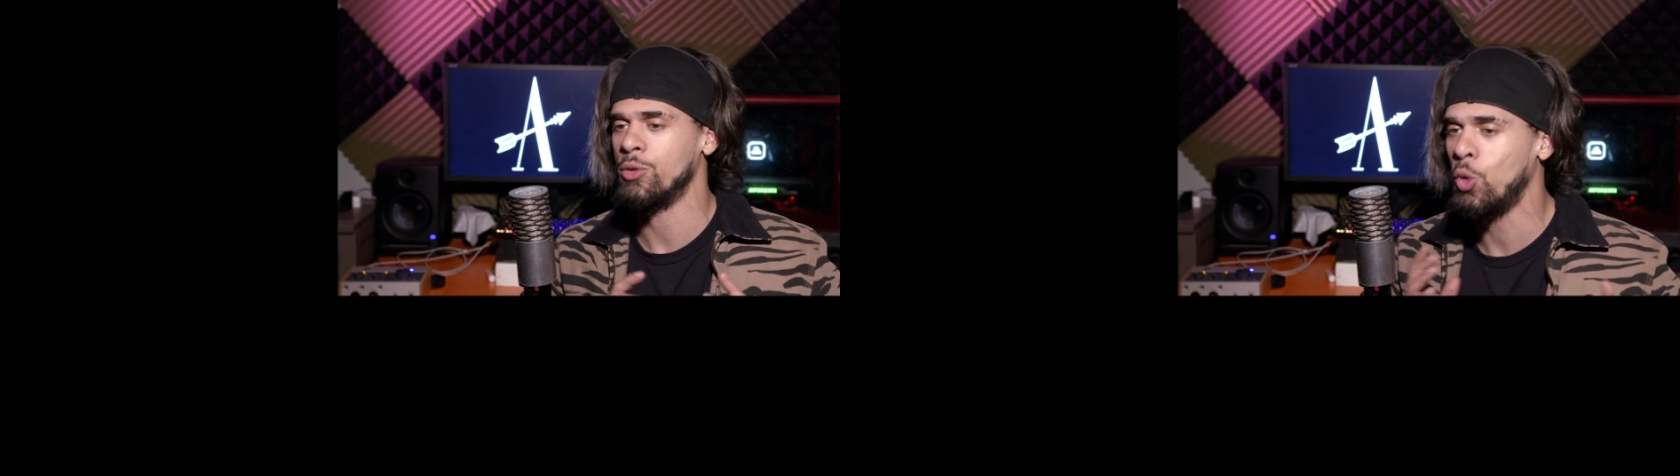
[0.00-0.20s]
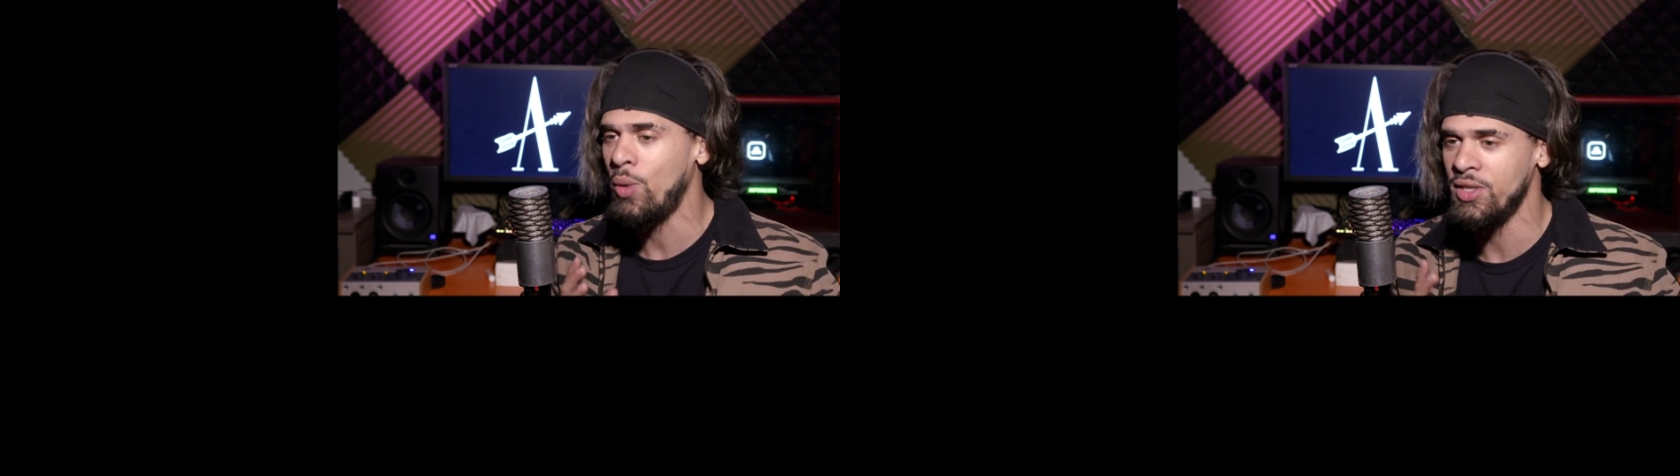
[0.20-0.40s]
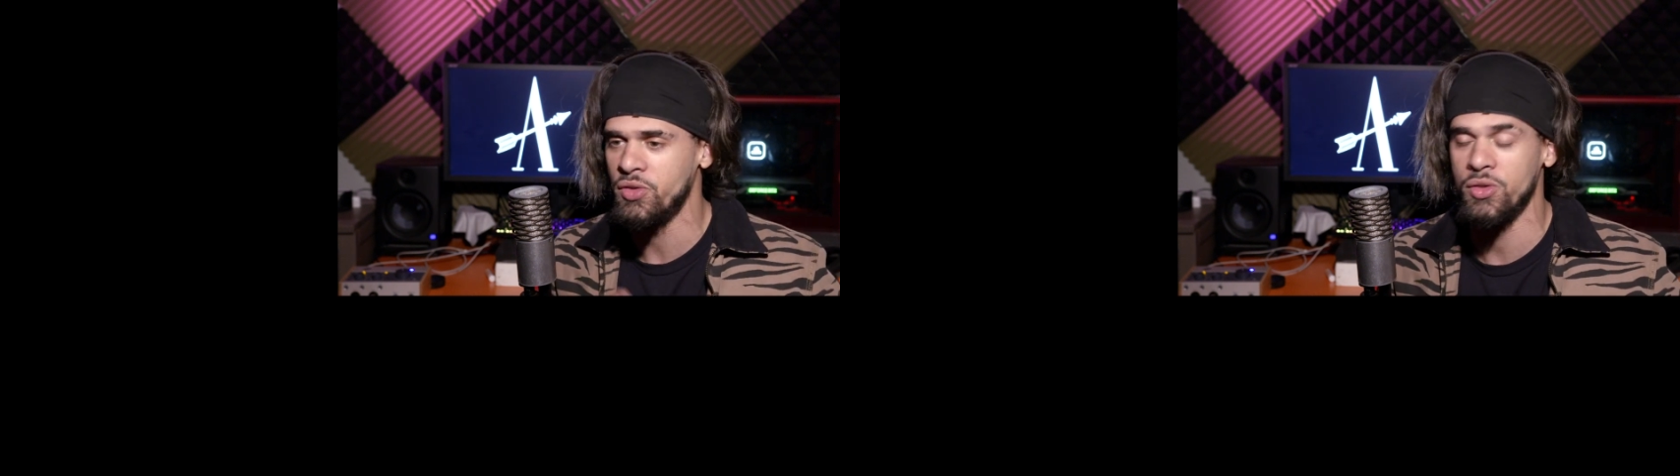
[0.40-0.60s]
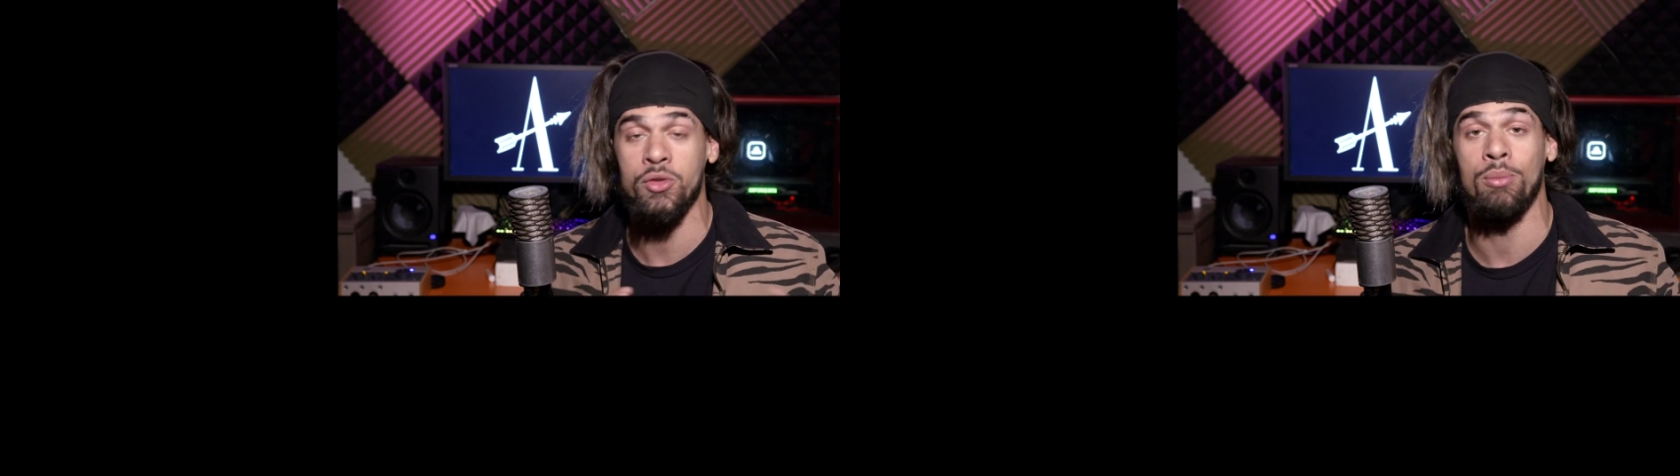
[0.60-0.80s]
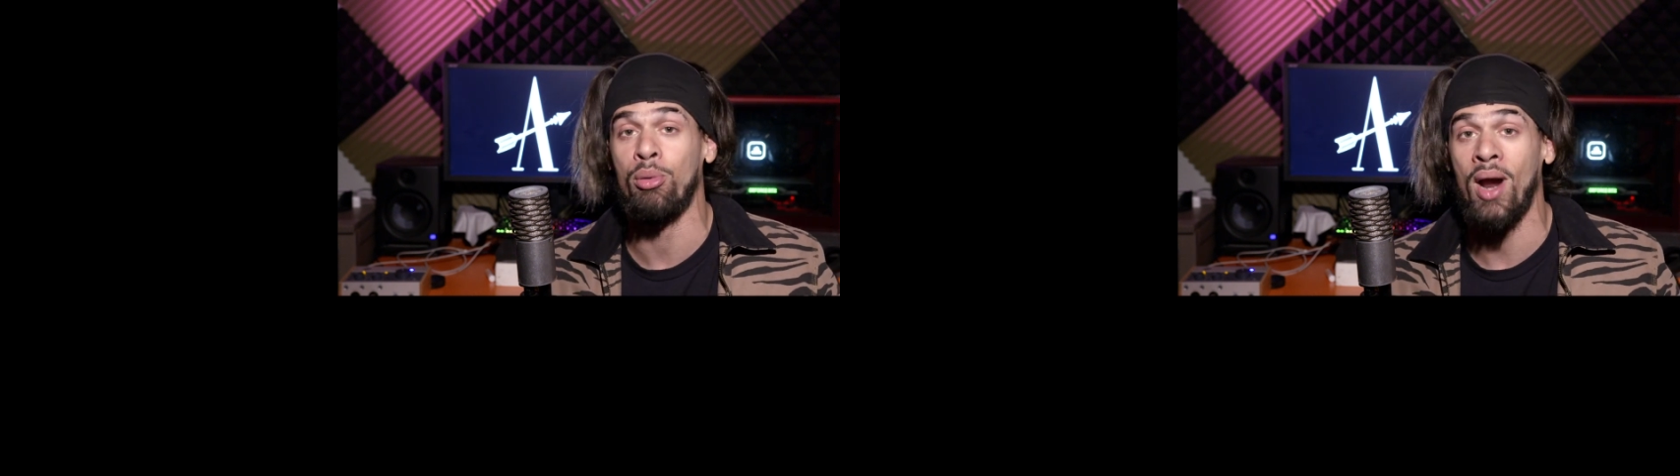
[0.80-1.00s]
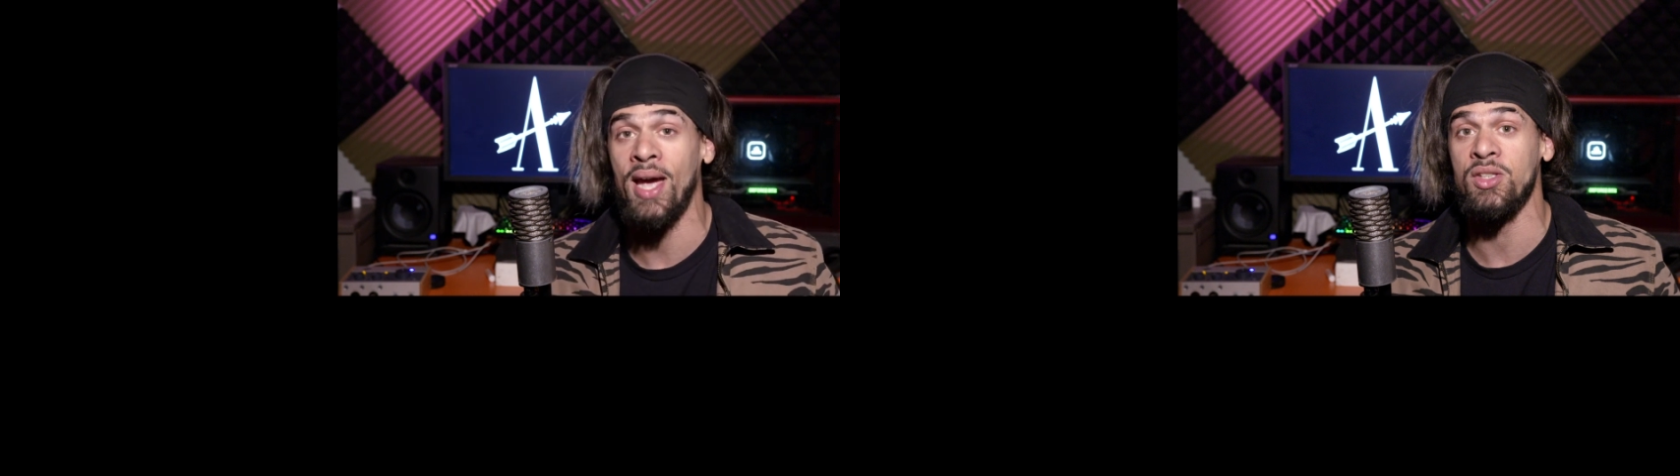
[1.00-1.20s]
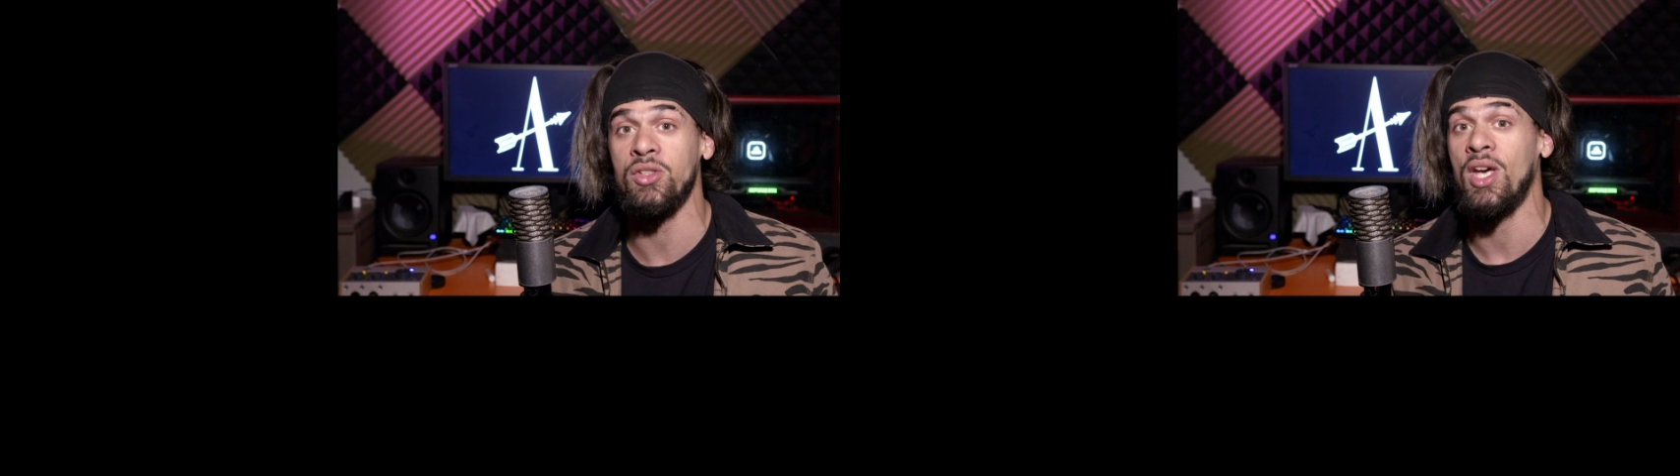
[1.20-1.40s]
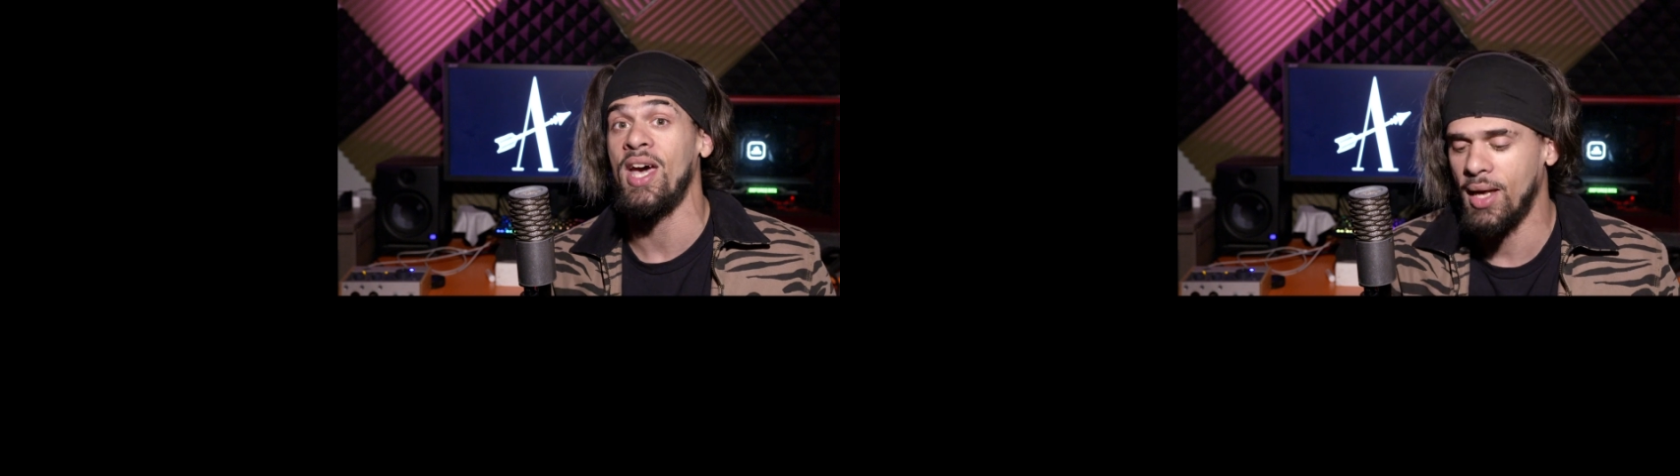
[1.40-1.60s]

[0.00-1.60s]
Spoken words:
twists and surprises